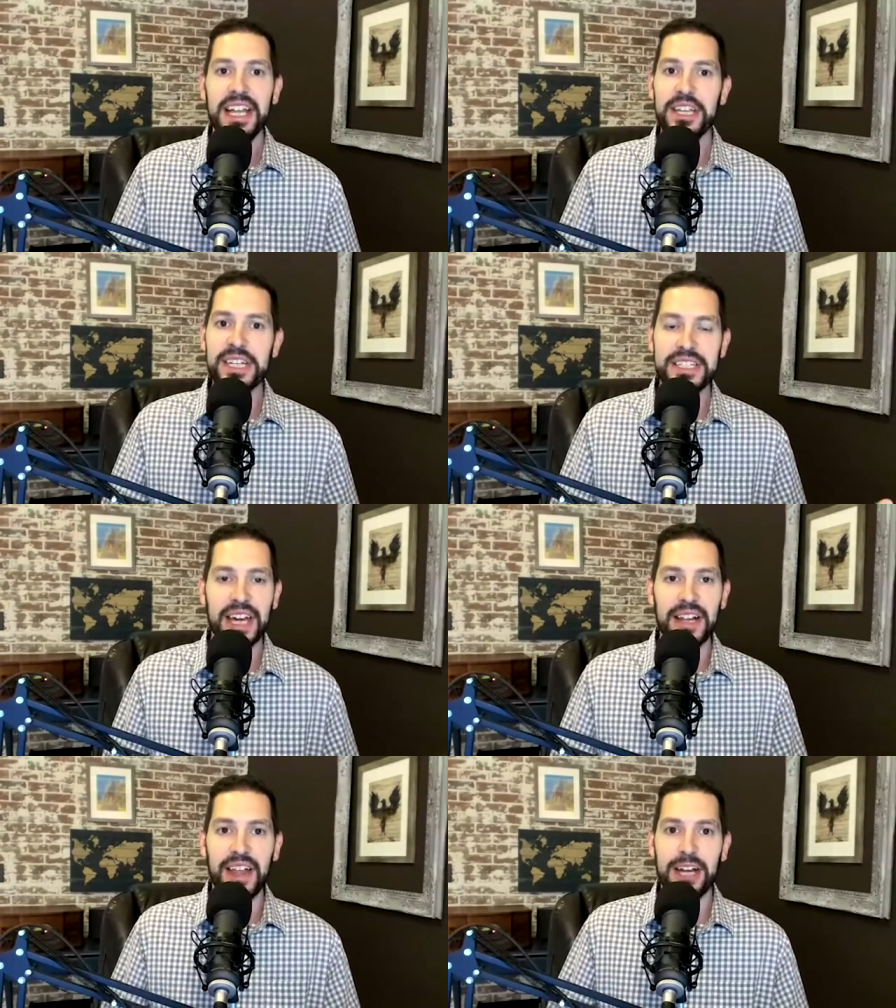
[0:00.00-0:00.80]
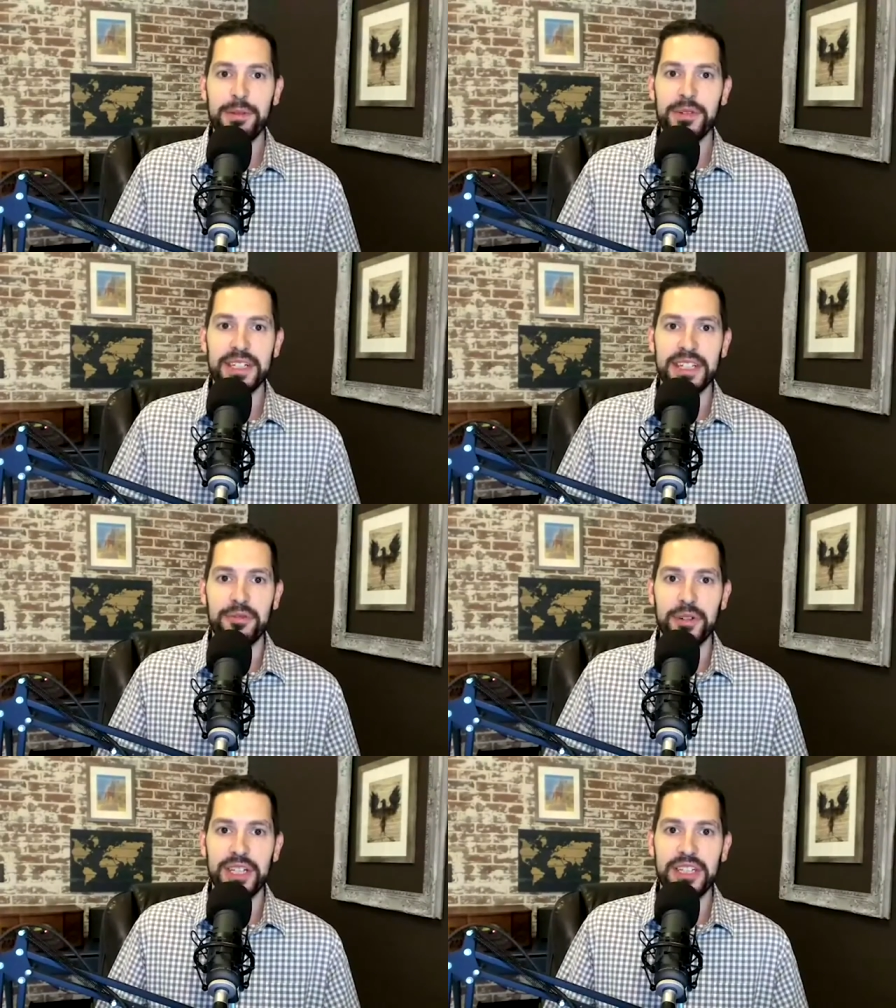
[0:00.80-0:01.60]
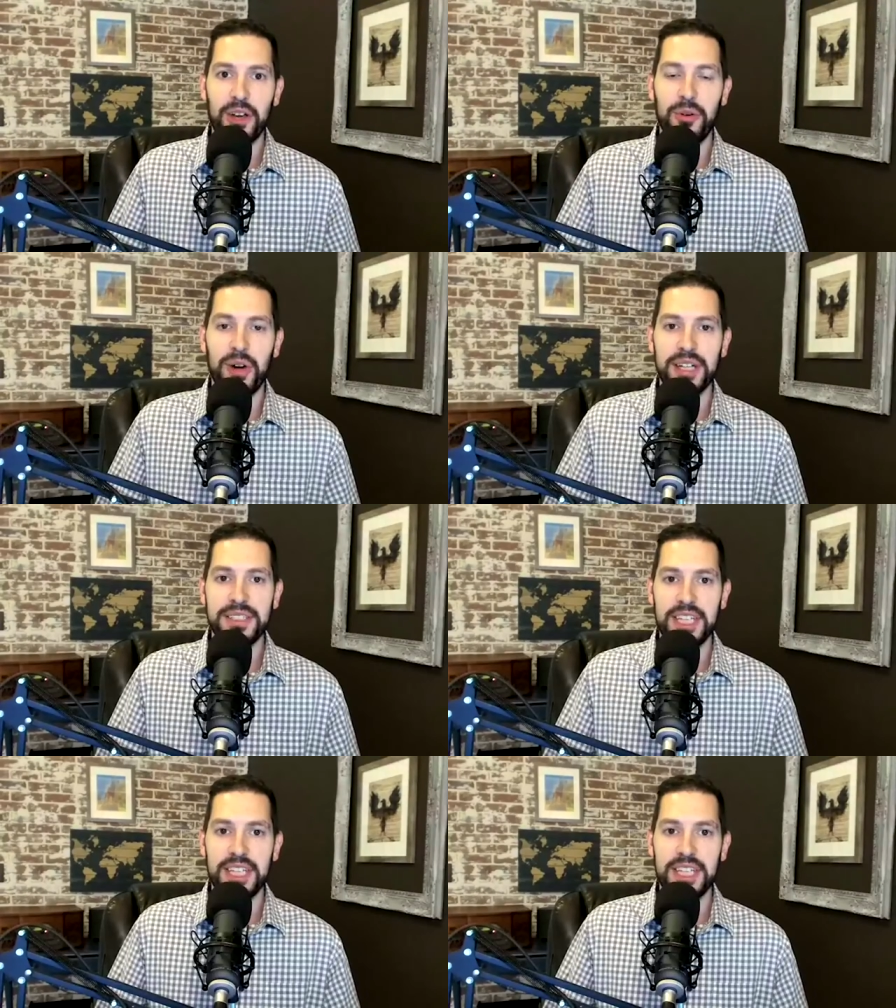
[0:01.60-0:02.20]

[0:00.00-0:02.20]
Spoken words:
He's got a lot of people that really don't want to see